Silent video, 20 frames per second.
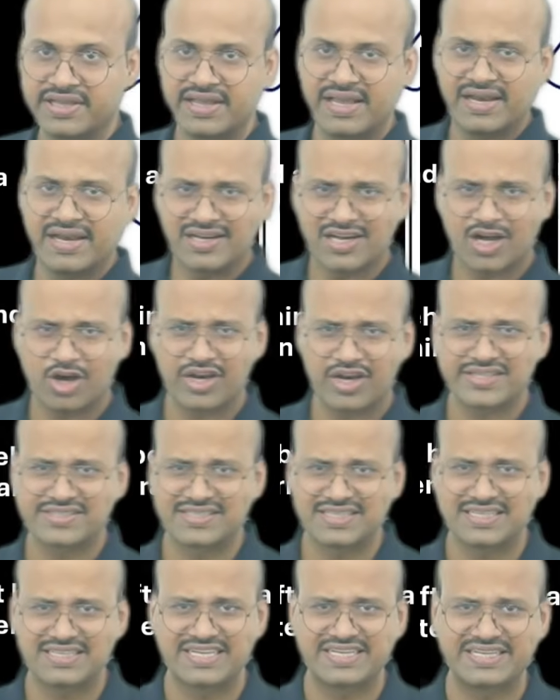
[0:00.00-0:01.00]
Now let's
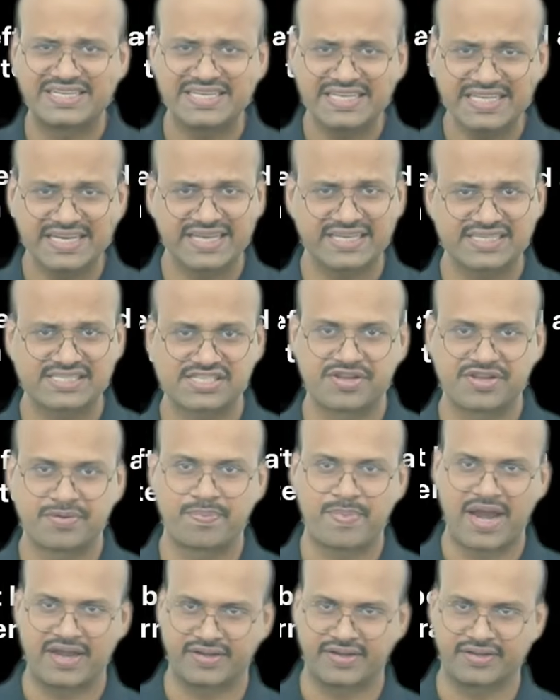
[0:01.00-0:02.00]
see the deranged
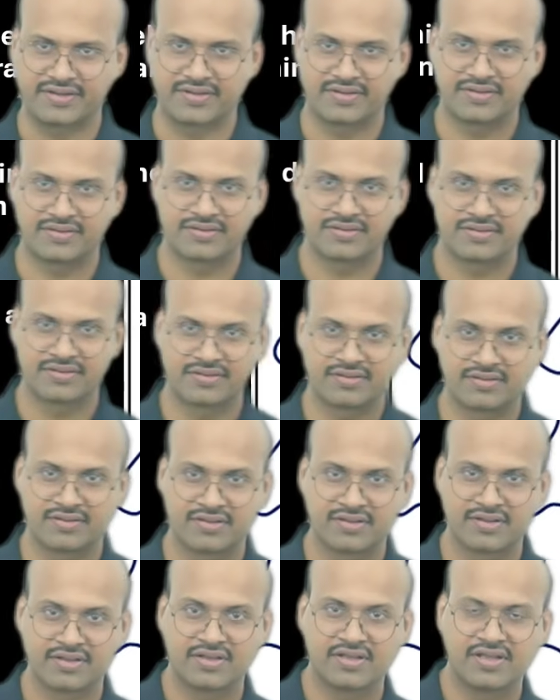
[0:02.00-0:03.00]
pattern.
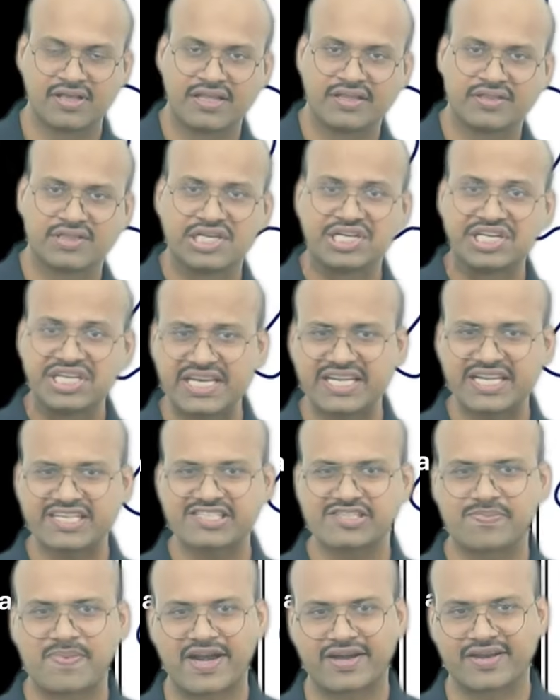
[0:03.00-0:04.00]
The
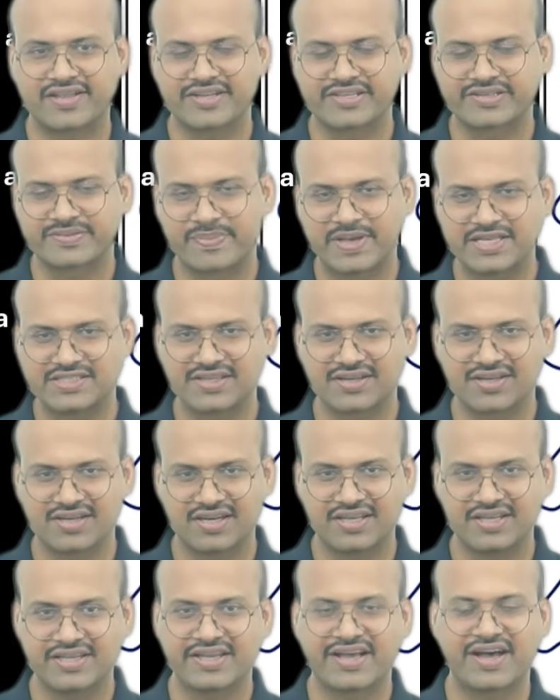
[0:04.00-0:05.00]
deranged pattern is
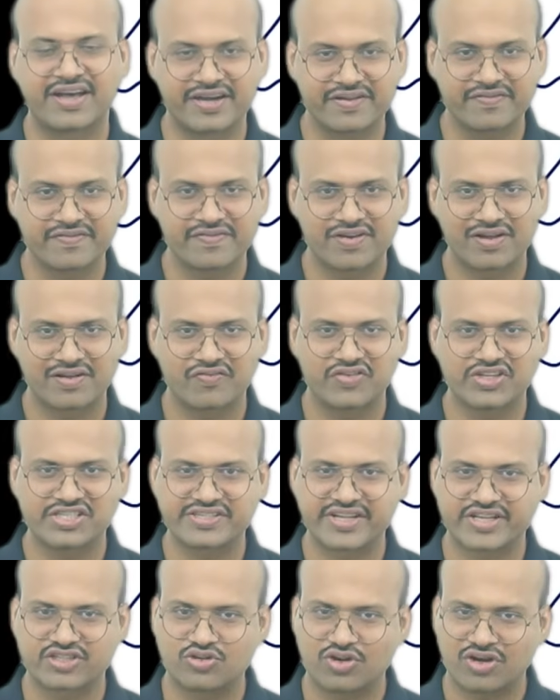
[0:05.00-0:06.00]
basically a river which
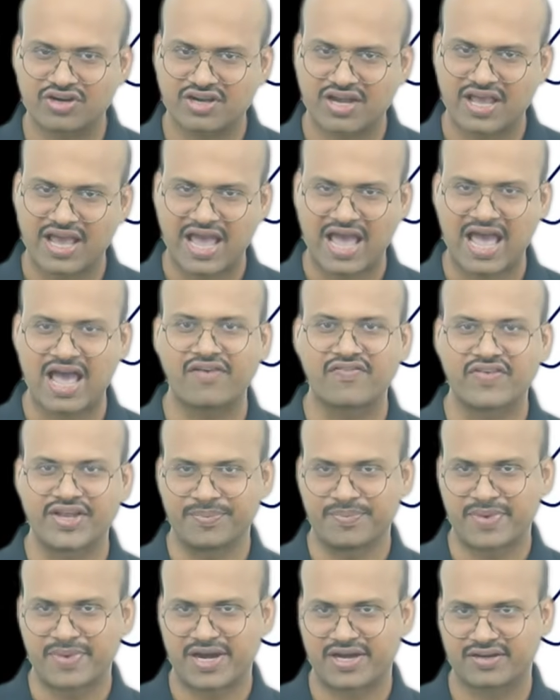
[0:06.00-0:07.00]
does not have any
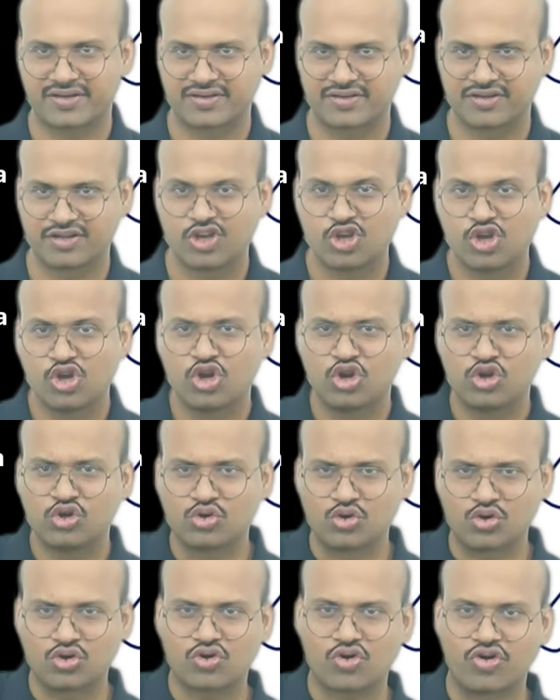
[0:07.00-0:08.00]
pattern,
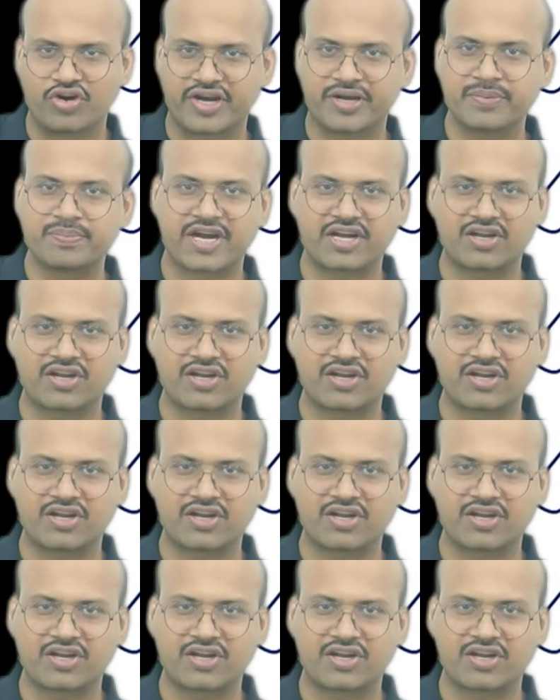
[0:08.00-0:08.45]
no coherent pattern